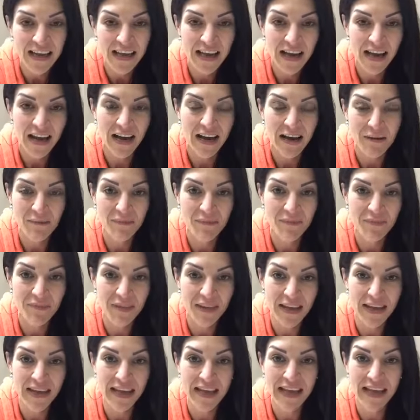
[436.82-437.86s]
Um,
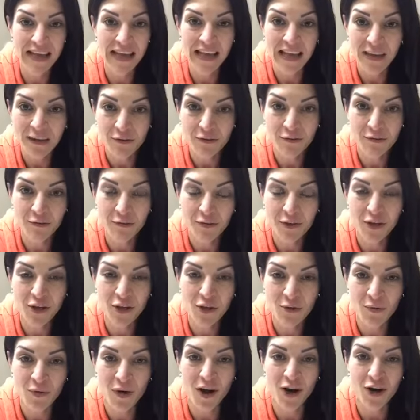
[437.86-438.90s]
if
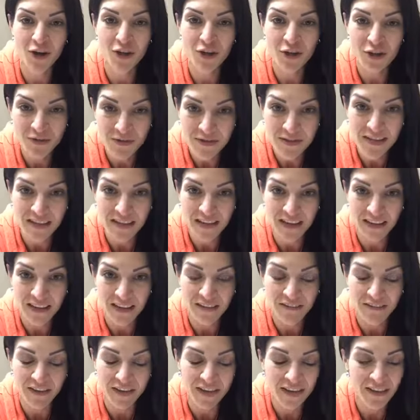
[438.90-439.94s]
you are new to Young
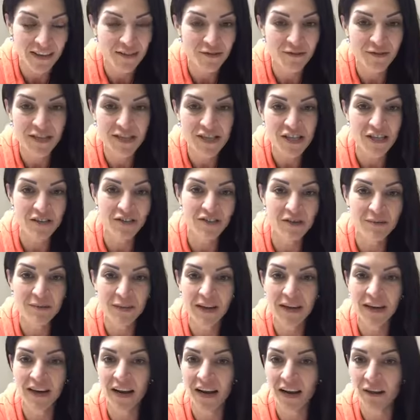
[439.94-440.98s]
Living, then reach out to
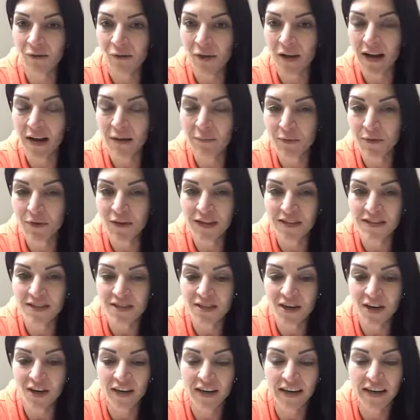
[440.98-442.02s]
me and I will help you get
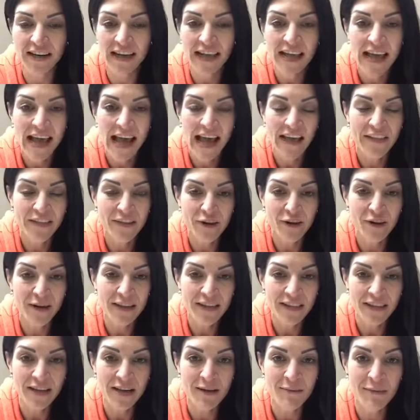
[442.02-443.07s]
started. And the
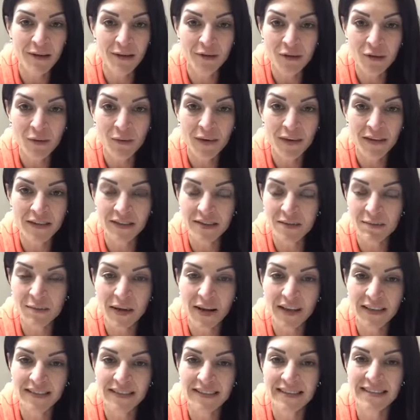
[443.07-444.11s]
great thing about the Wellness
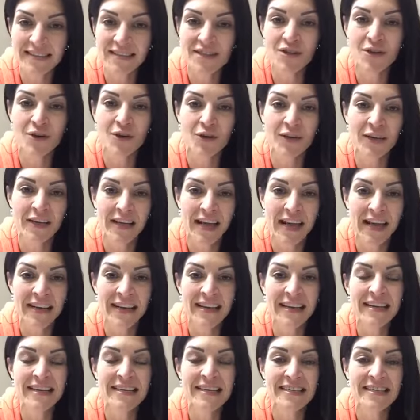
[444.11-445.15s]
Box is it's
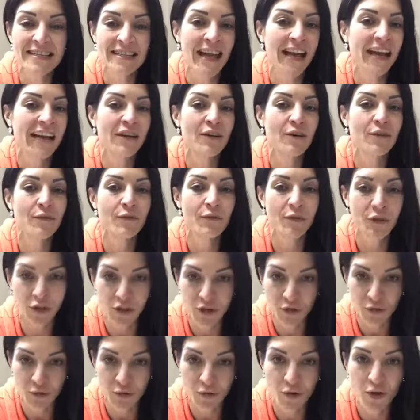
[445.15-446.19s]
created and designed for
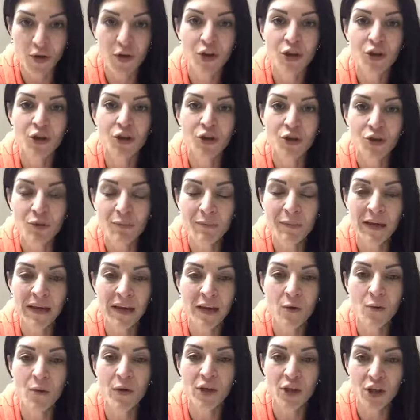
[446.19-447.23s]
you. You
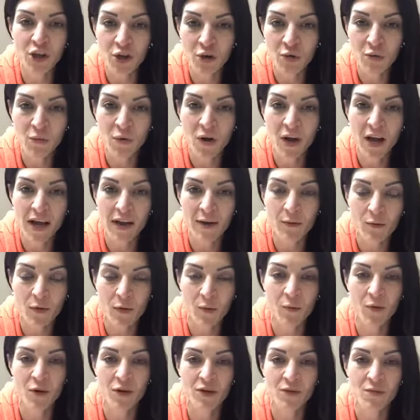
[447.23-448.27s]
pick what you want,
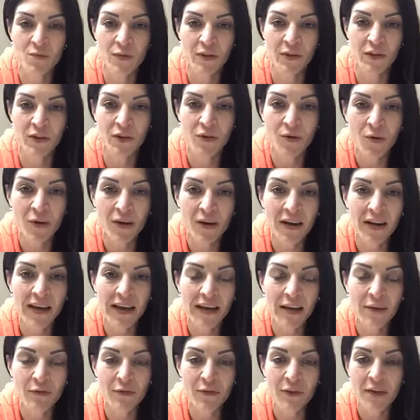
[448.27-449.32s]
what works with your
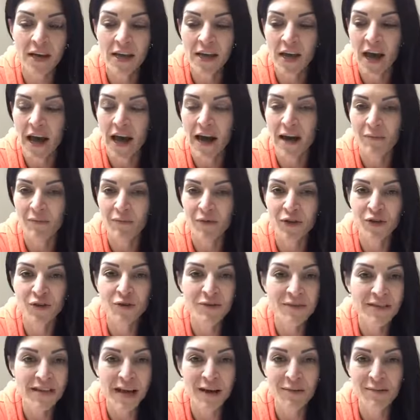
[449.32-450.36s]
life. Um, you
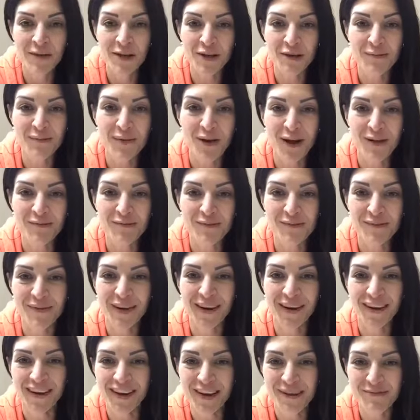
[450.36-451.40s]
tell me your problem, and
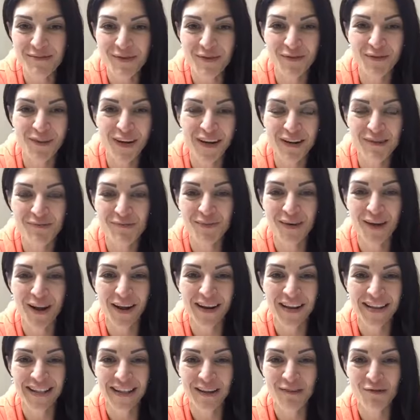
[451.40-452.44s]
I'll help you find a
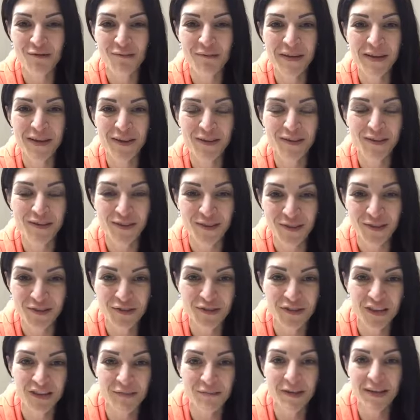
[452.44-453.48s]
product that will be your
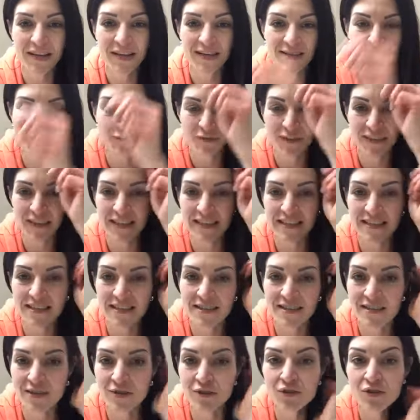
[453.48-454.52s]
solution because there really is a
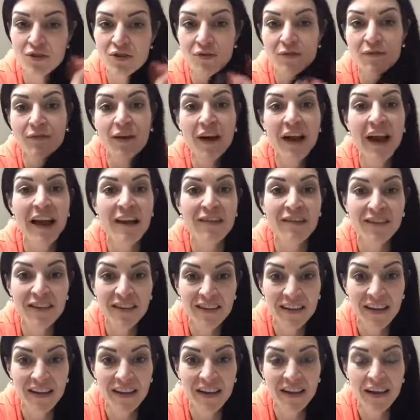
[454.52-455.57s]
solution for
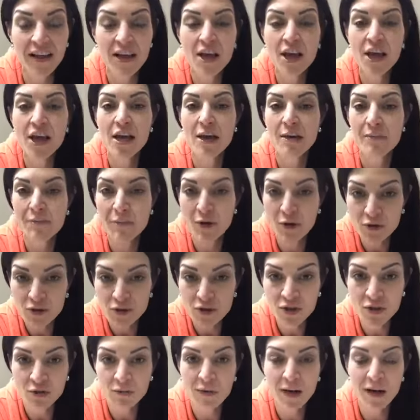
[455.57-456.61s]
everything
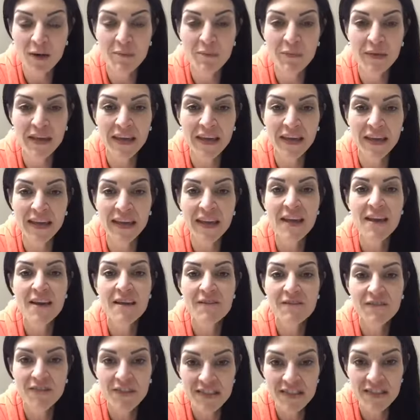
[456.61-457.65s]
emotional well being,
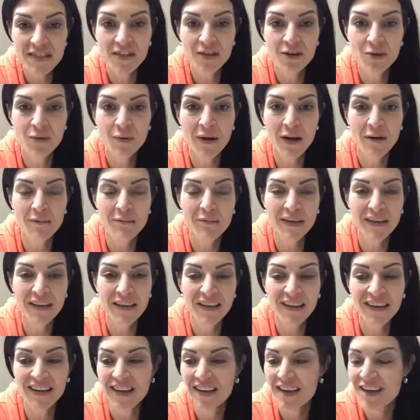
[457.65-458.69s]
physical well
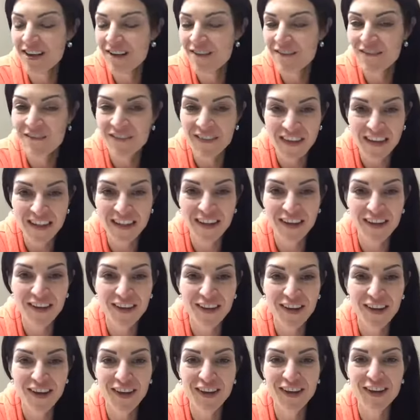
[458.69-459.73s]
being, feeling
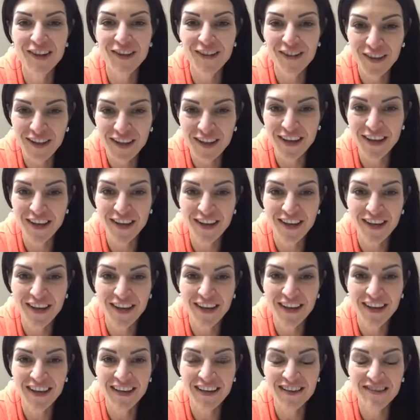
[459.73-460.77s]
good, looking
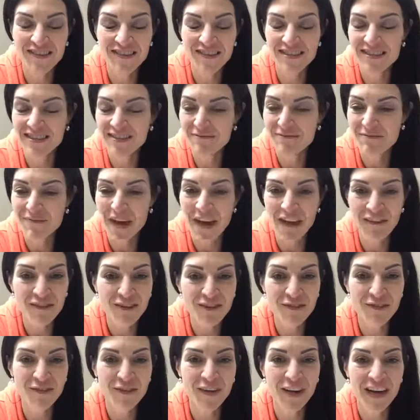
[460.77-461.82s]
good, just having
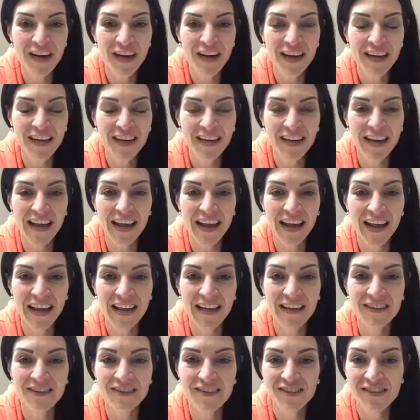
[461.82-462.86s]
fun
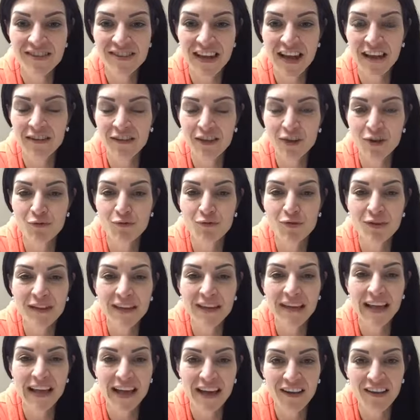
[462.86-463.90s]
and just having a
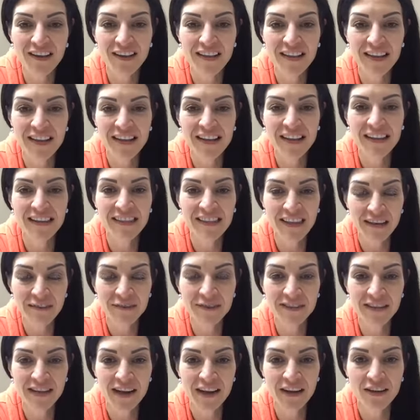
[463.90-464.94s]
really healthy
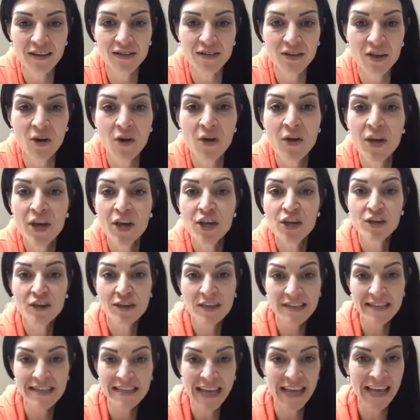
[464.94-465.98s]
lifestyle. So you
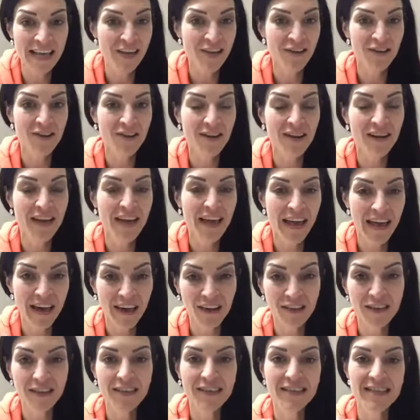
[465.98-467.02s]
can take your
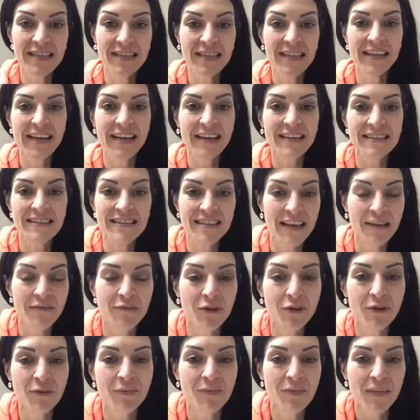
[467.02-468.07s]
health to the next
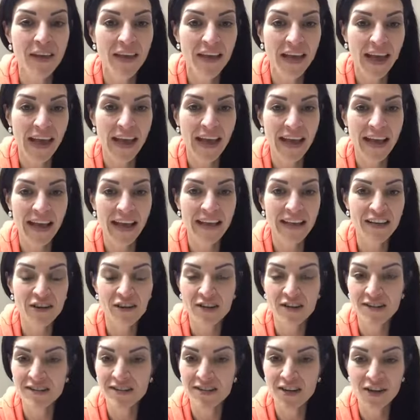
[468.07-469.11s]
level and you
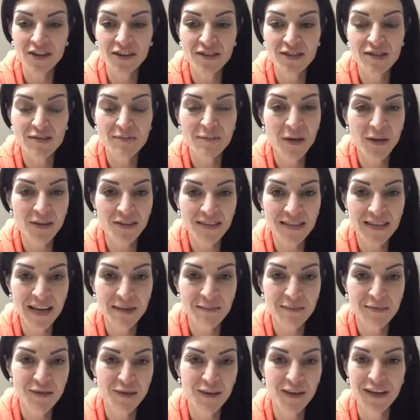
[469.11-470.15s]
can start in small
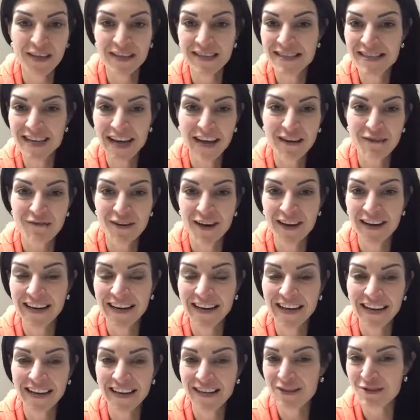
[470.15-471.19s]
steps or you can dive right
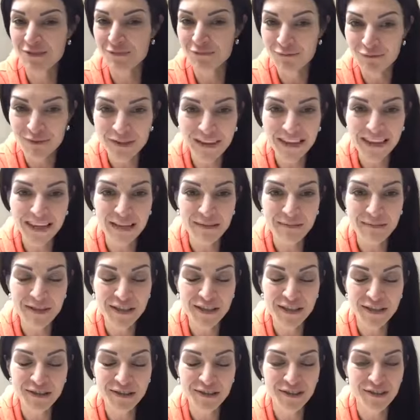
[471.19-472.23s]
in. It's really up to
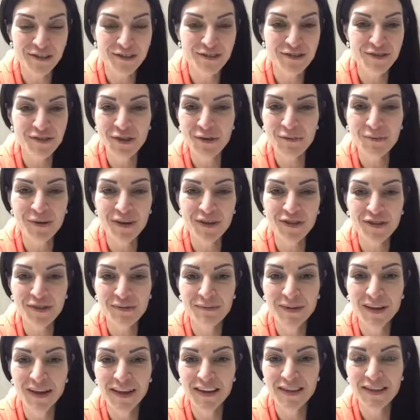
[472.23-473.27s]
you. There's no pressure,
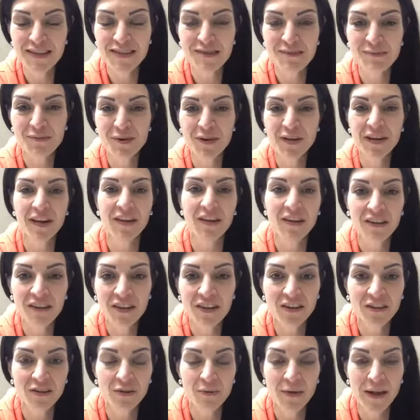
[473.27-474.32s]
but I'm going to support you all
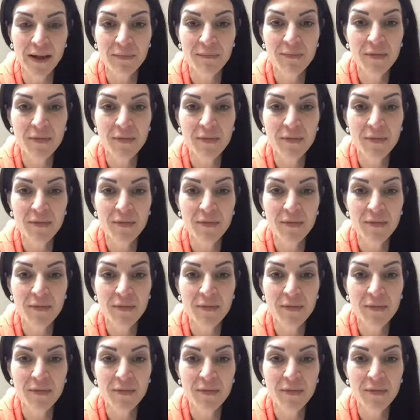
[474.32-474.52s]
along the way.